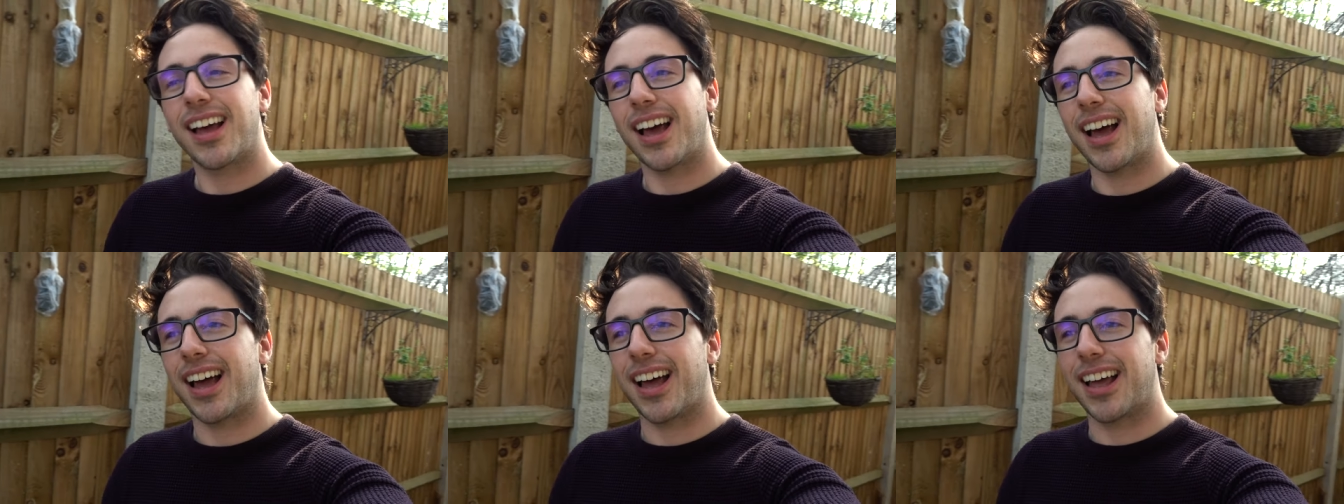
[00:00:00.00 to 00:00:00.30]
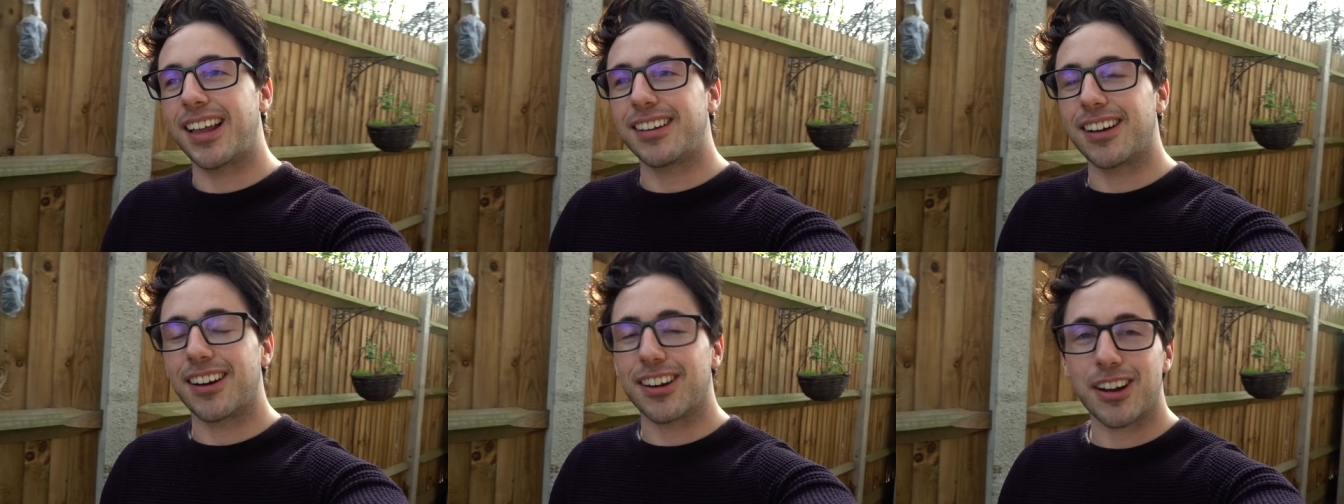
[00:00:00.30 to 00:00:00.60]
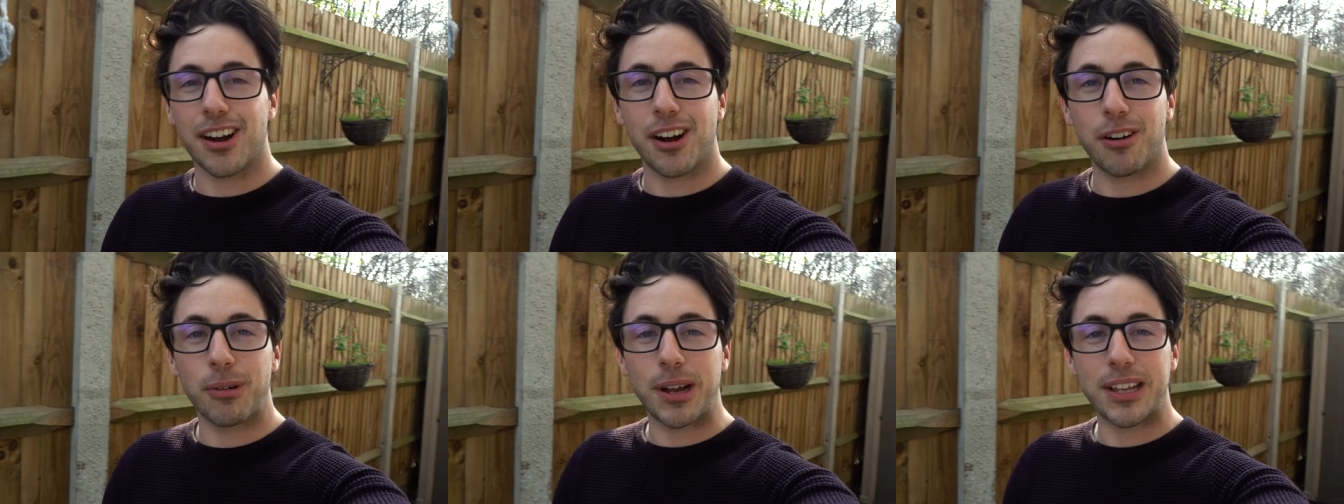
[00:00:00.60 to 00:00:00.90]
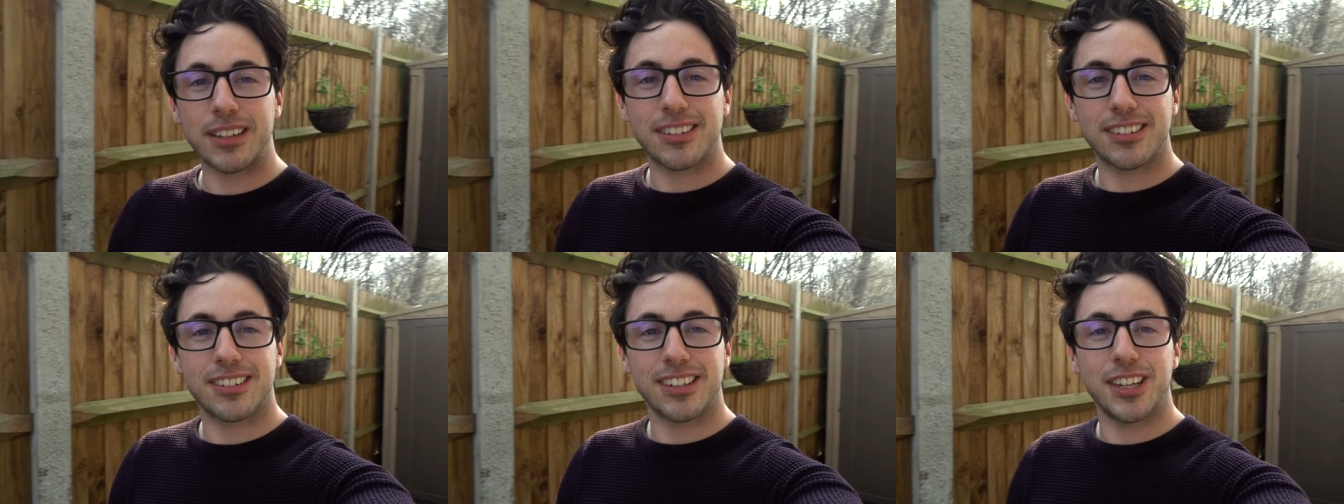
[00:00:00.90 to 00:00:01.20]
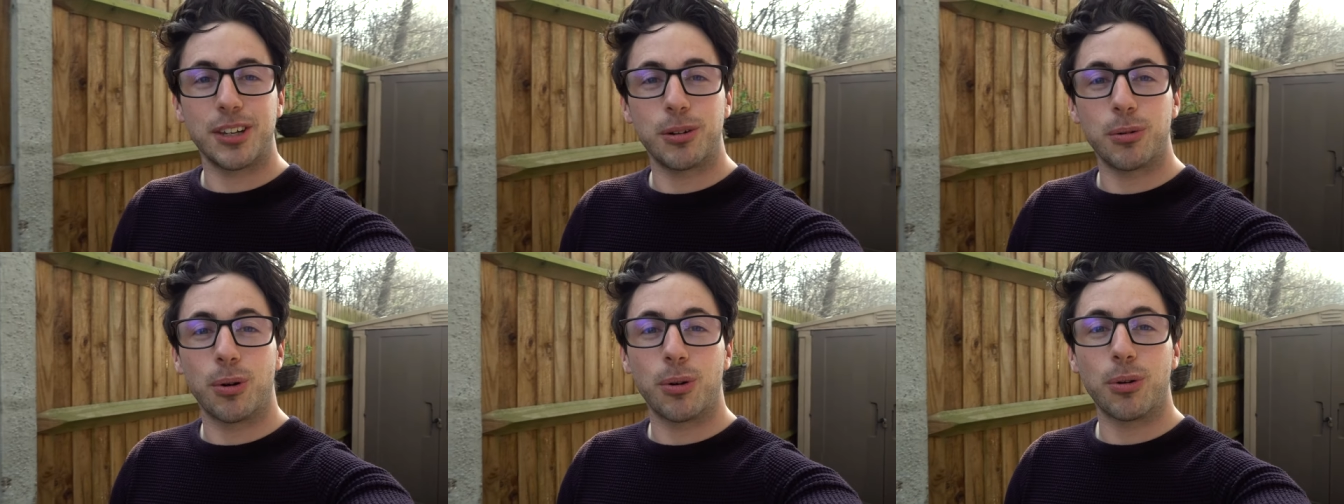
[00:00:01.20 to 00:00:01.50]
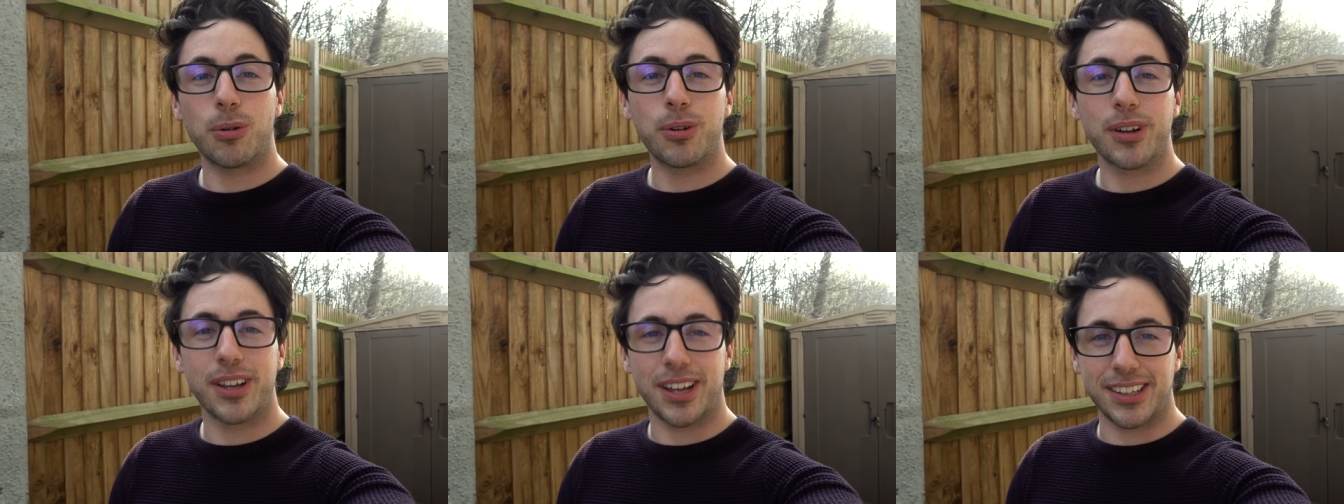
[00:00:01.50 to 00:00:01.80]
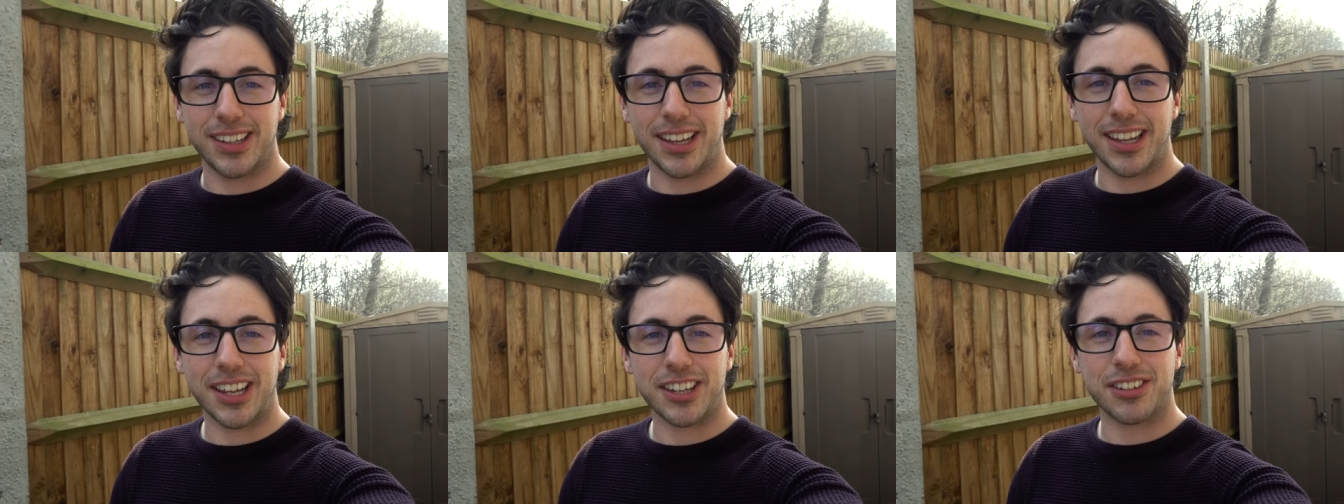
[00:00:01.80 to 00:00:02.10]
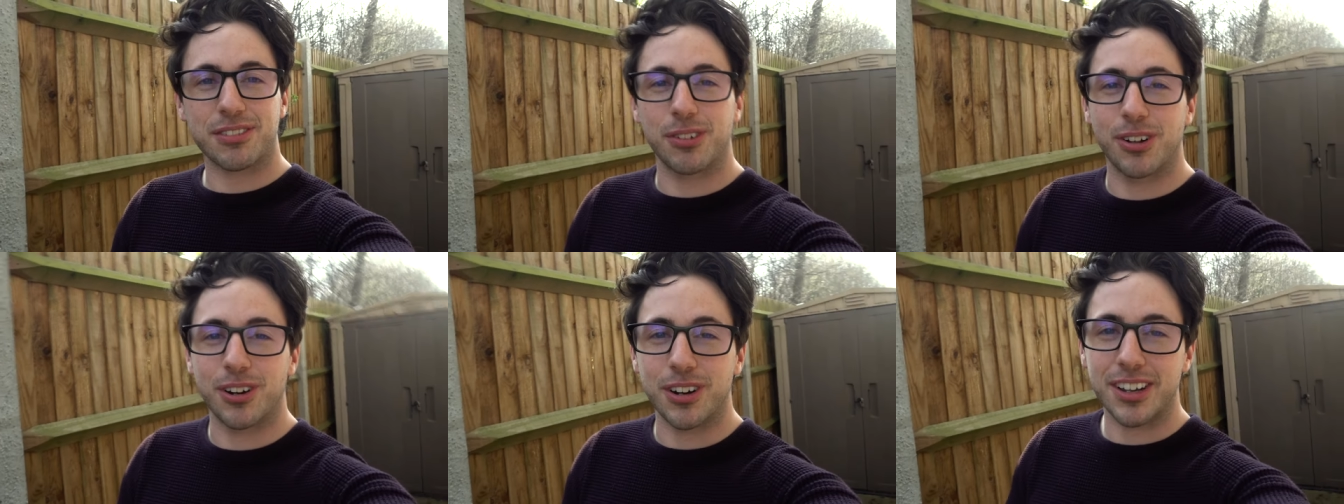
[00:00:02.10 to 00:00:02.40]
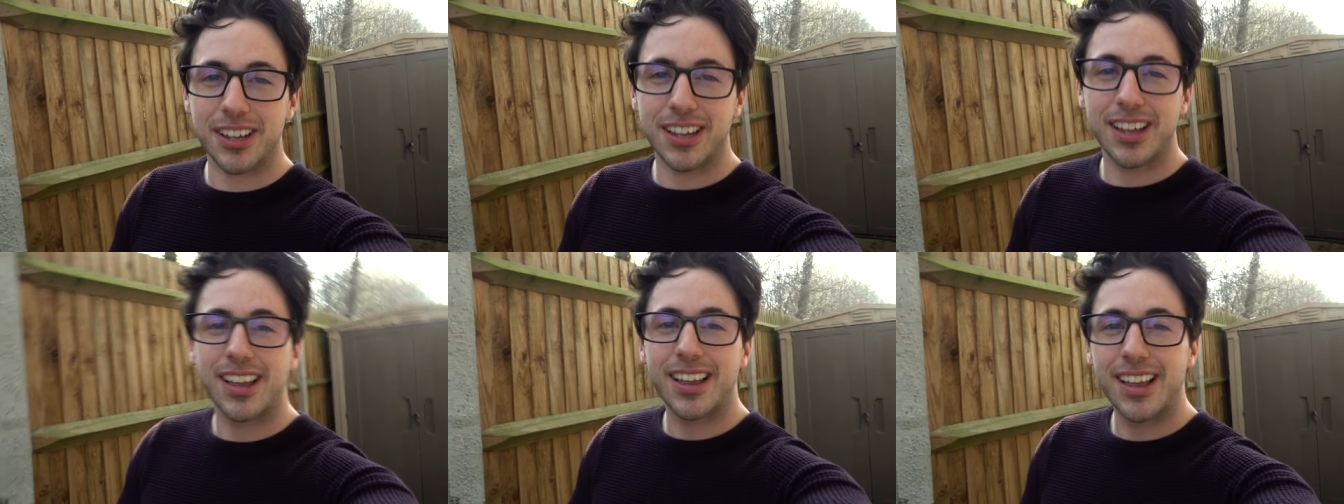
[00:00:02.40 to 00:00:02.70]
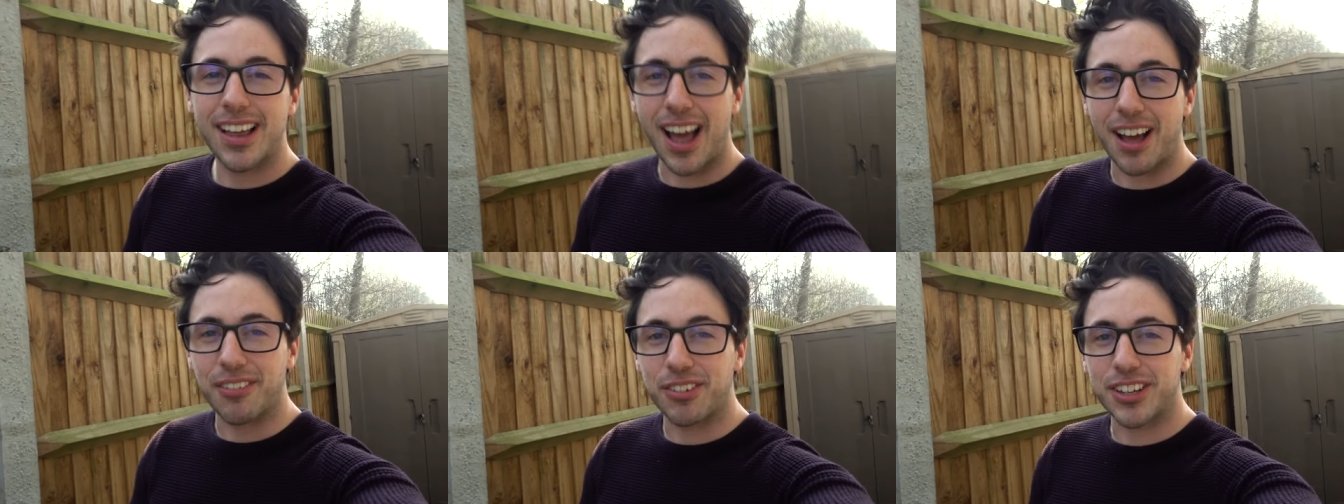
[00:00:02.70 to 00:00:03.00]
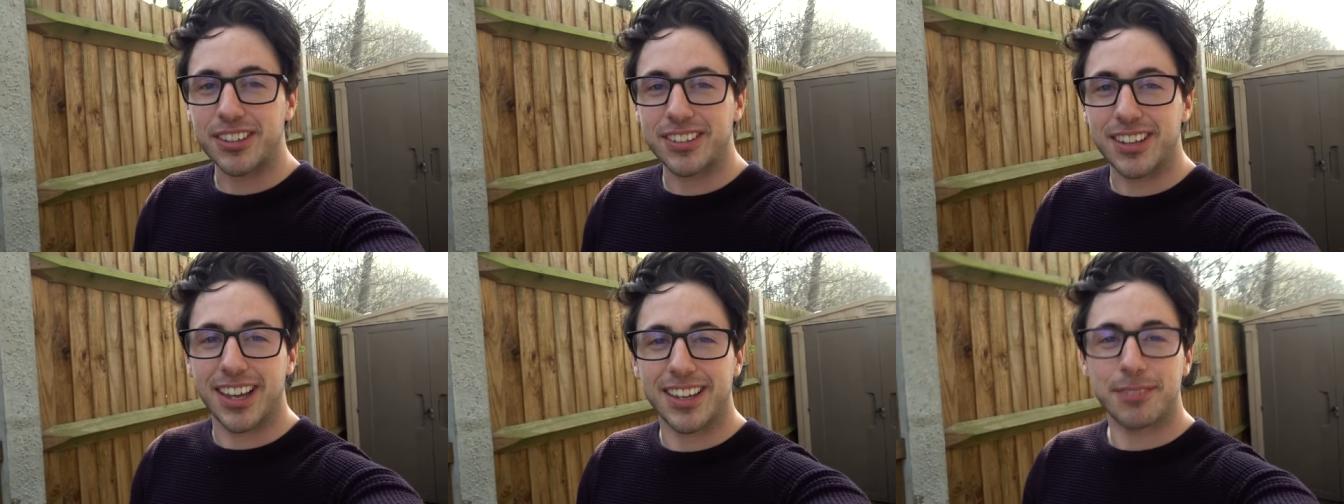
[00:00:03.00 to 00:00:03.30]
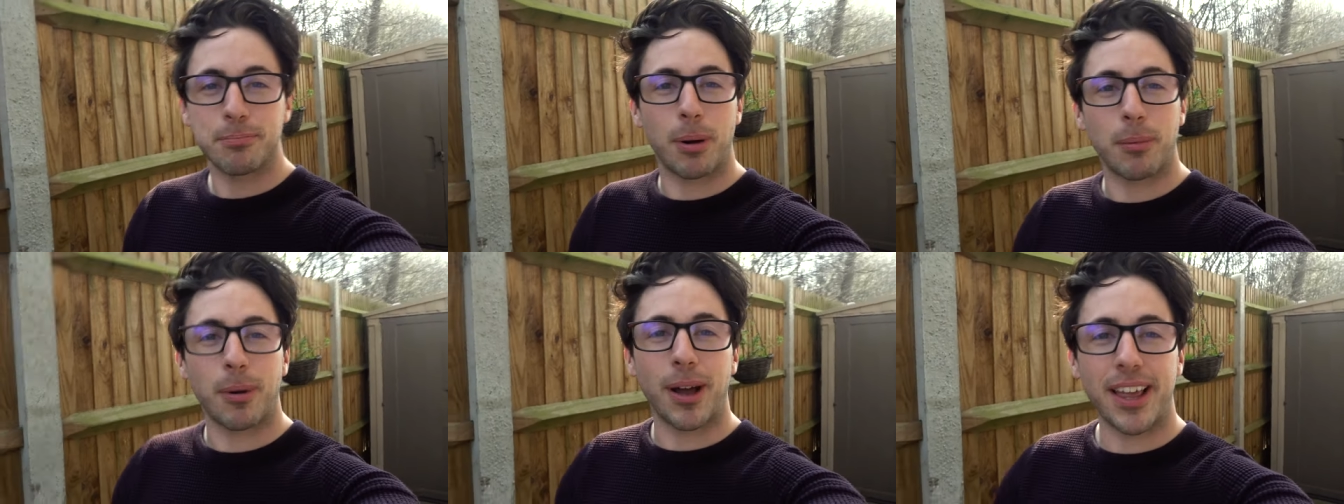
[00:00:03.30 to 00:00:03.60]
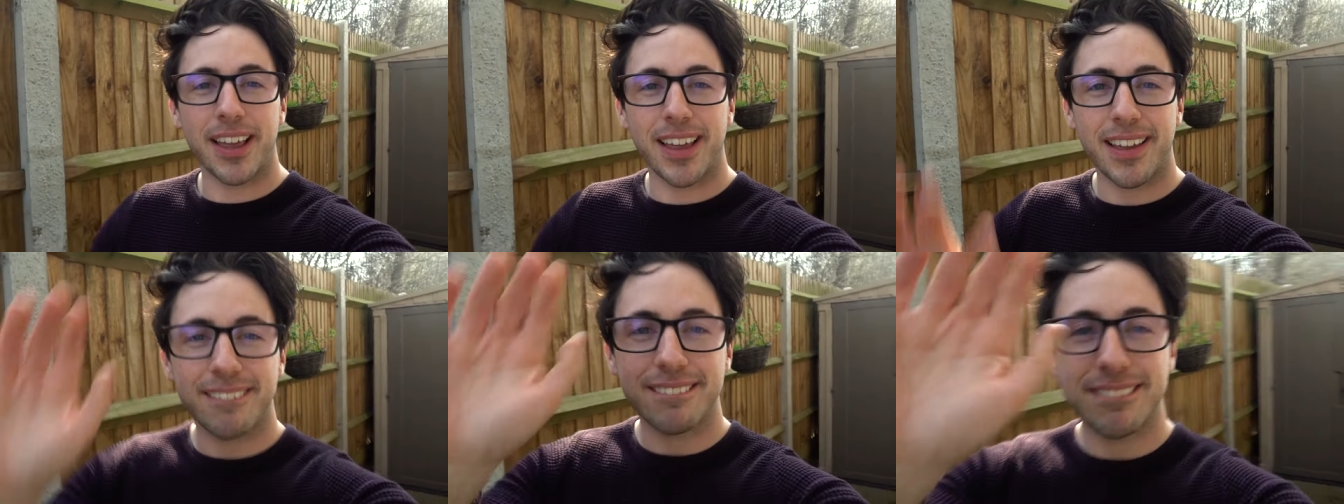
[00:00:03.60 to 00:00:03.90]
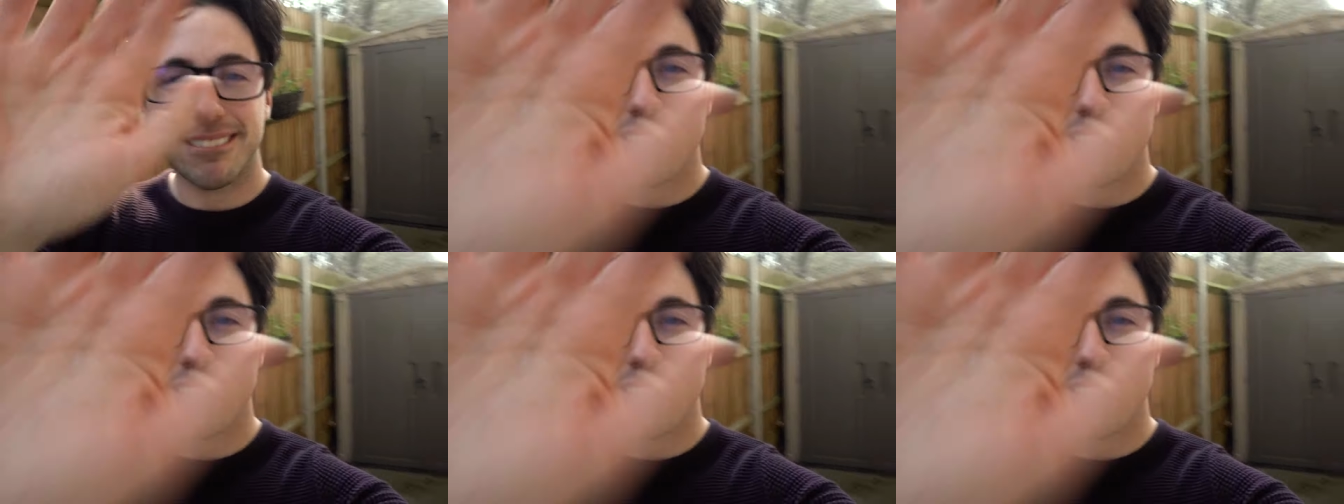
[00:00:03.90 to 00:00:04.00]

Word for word: and I can't wait to see you all in the next vlog. Have a good day. Bye-bye.